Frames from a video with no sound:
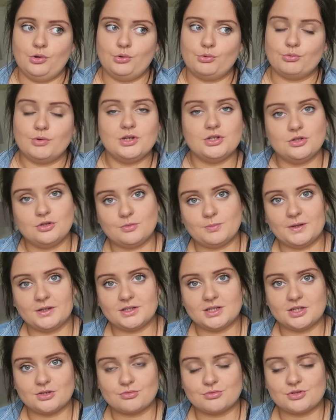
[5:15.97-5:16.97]
redo your blood
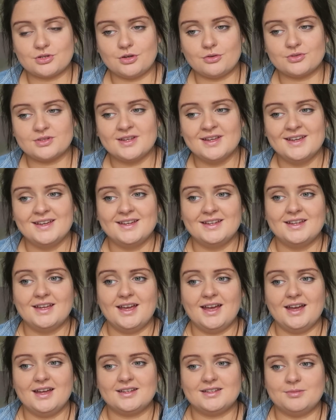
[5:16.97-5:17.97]
test results
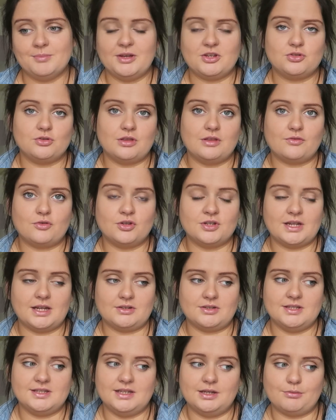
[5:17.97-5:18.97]
to make sure they've gone
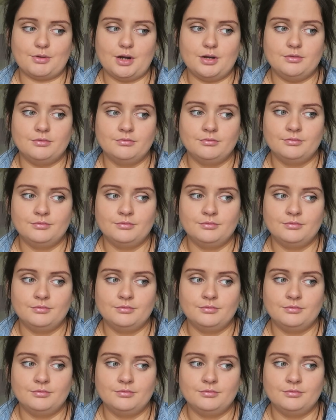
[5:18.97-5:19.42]
down to 0.